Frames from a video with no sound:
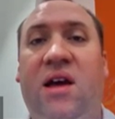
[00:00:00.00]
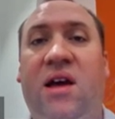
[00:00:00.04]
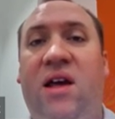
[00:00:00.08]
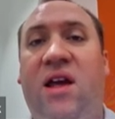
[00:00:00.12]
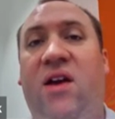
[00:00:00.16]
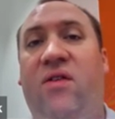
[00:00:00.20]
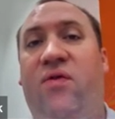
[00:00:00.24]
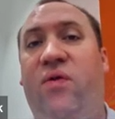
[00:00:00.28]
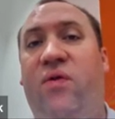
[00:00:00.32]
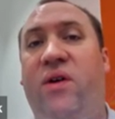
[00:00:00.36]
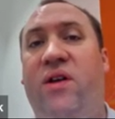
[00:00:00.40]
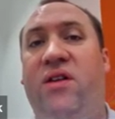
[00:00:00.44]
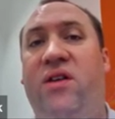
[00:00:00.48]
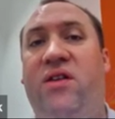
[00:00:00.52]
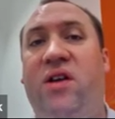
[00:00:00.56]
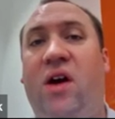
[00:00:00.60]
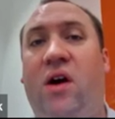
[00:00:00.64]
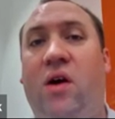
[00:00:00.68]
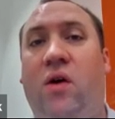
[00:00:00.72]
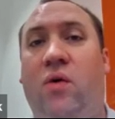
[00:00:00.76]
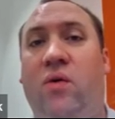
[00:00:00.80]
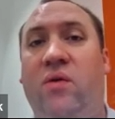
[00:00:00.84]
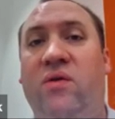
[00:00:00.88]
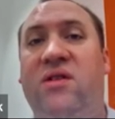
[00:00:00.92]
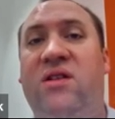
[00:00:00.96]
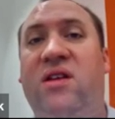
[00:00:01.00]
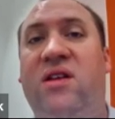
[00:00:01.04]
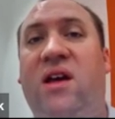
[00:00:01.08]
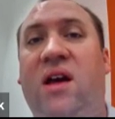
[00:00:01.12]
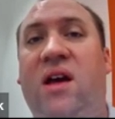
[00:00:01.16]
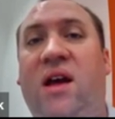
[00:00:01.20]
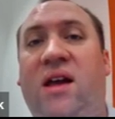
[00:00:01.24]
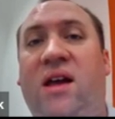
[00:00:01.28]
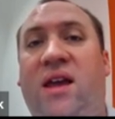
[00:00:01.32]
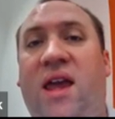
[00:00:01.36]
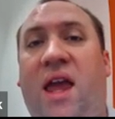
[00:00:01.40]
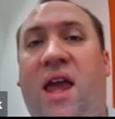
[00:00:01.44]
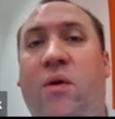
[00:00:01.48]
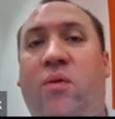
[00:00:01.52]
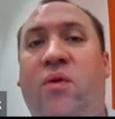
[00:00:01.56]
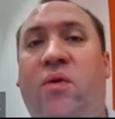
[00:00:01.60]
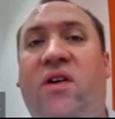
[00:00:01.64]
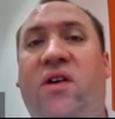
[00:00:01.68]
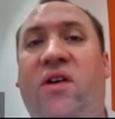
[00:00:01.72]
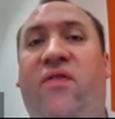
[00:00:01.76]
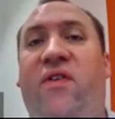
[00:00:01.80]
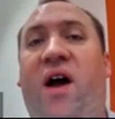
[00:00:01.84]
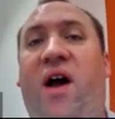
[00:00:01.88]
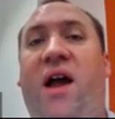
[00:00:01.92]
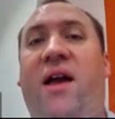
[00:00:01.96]
If we don't, can we
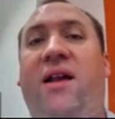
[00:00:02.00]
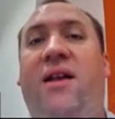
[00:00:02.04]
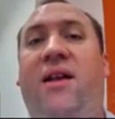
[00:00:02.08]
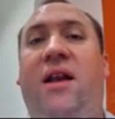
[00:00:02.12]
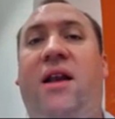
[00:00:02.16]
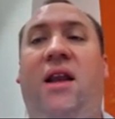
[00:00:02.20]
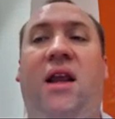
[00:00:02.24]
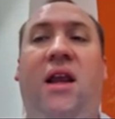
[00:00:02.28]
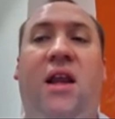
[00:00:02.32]
find an